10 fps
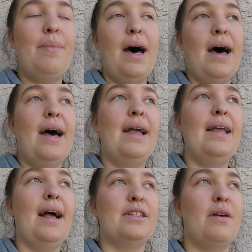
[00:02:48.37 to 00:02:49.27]
But
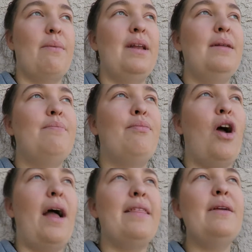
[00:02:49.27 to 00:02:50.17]
yeah, so I waited,
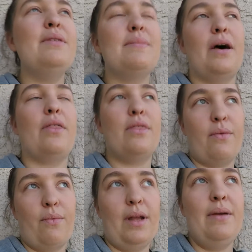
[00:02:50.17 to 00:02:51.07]
I think it was about
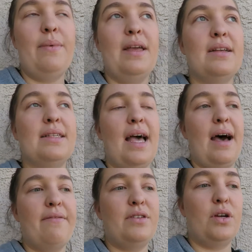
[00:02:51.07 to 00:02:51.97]
3 weeks
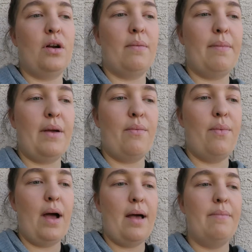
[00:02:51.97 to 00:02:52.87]
after my
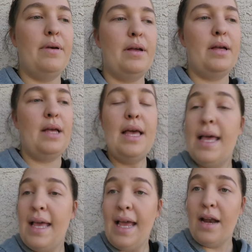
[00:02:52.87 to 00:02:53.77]
web
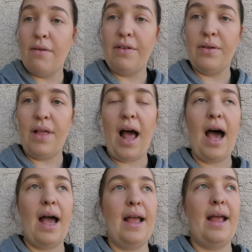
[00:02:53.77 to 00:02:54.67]
interview
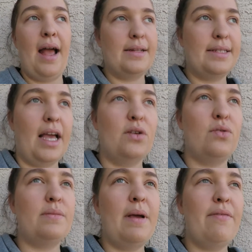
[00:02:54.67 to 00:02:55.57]
that I had
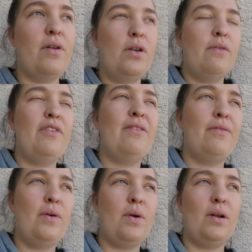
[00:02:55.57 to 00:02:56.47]
scheduled my phone interview
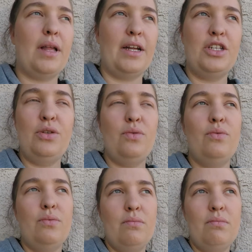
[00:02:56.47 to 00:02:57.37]
for, like
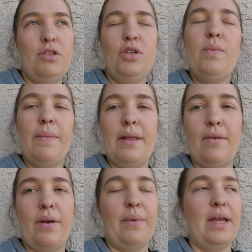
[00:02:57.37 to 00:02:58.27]
two maybe
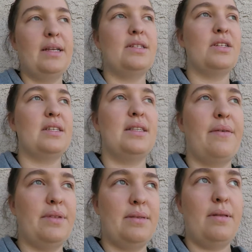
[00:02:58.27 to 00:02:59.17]
3 weeks, just because
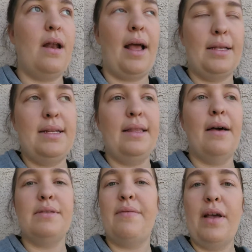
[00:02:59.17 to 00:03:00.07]
that was the next date
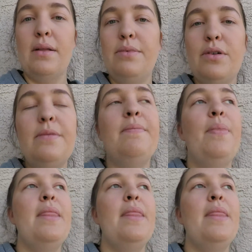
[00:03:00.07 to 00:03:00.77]
that was available,